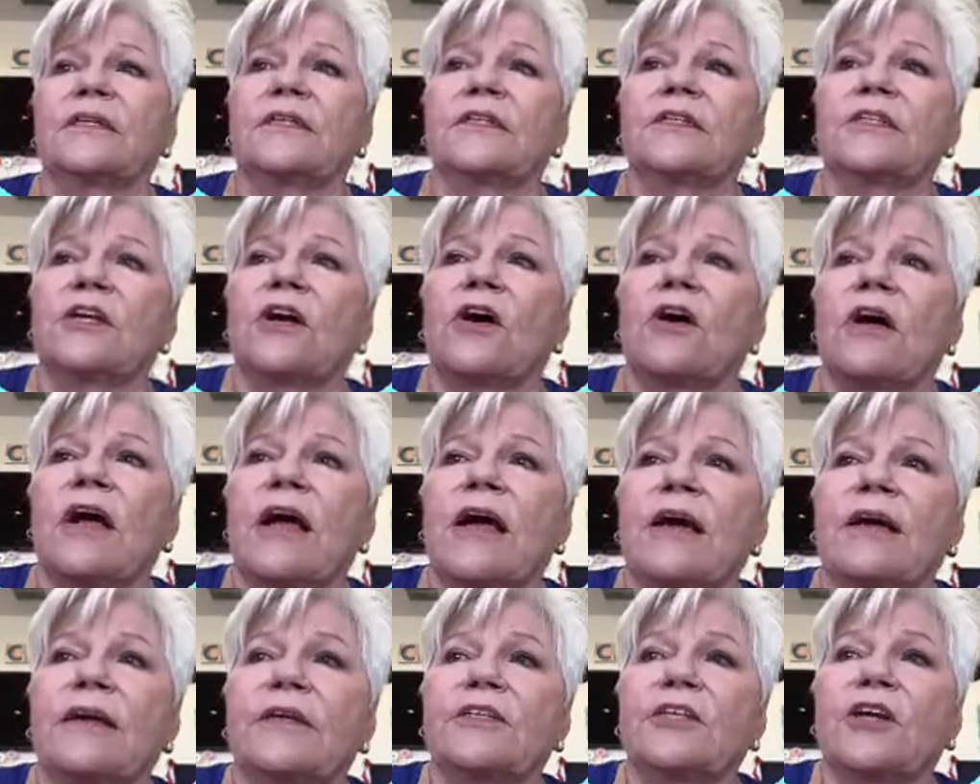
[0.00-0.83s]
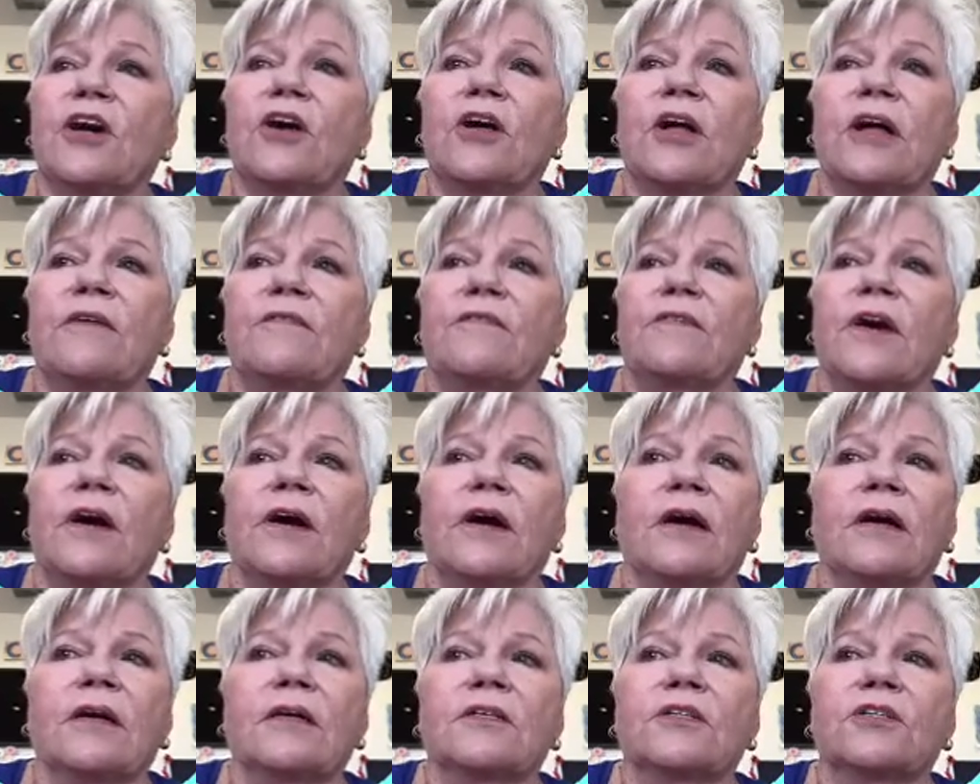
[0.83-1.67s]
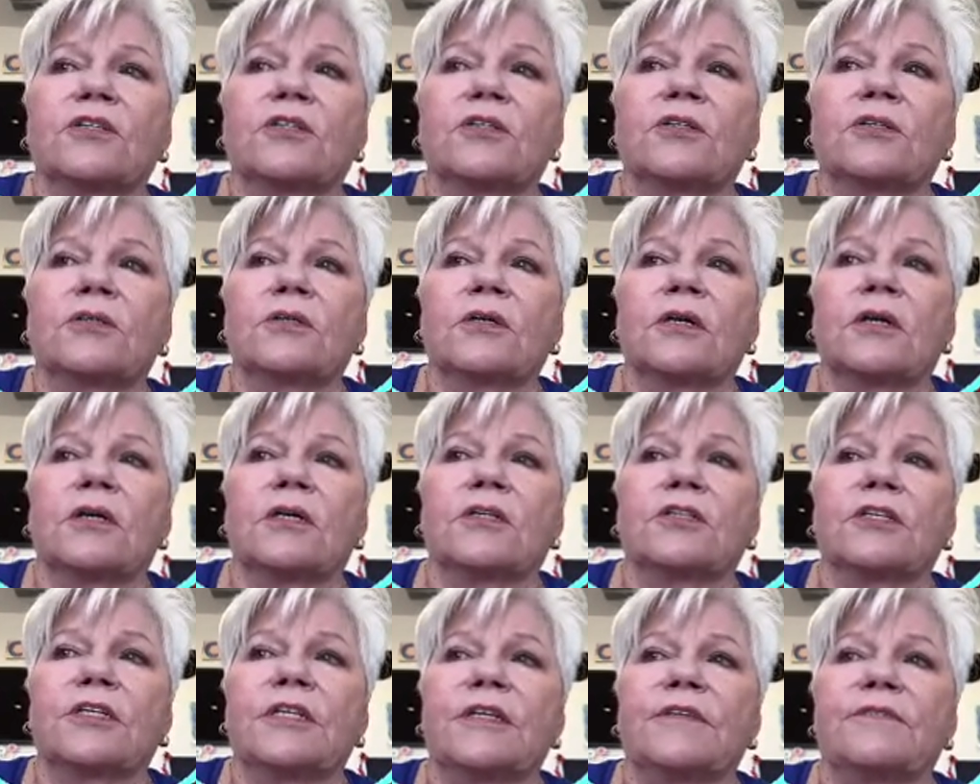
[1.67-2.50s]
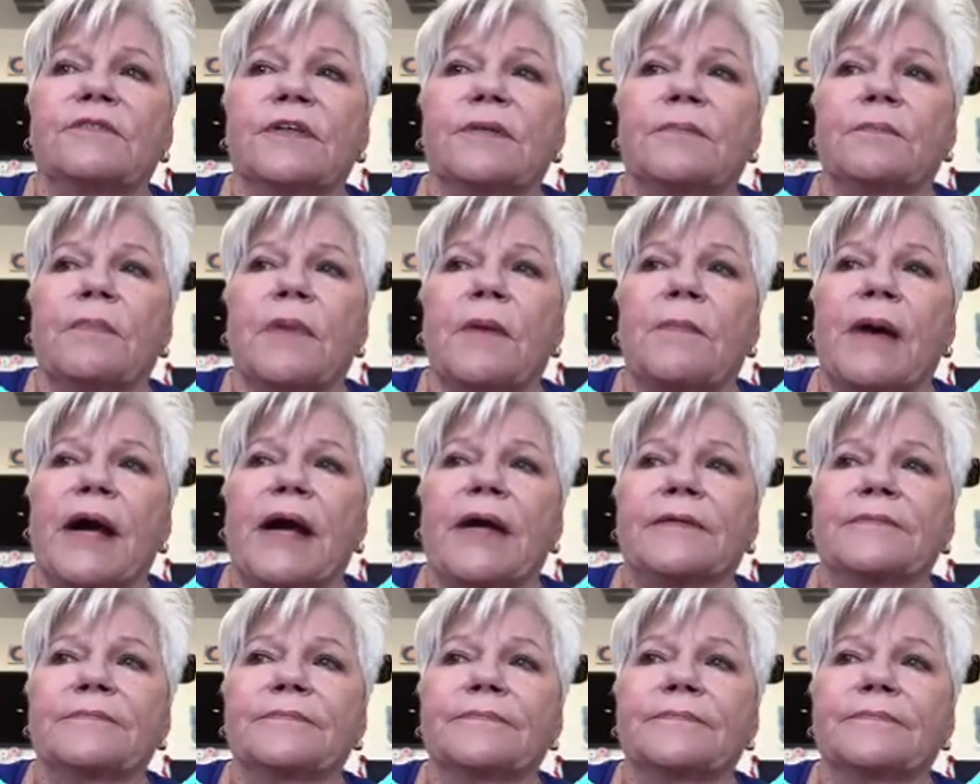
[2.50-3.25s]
Y'all have a good evening. Bye-bye.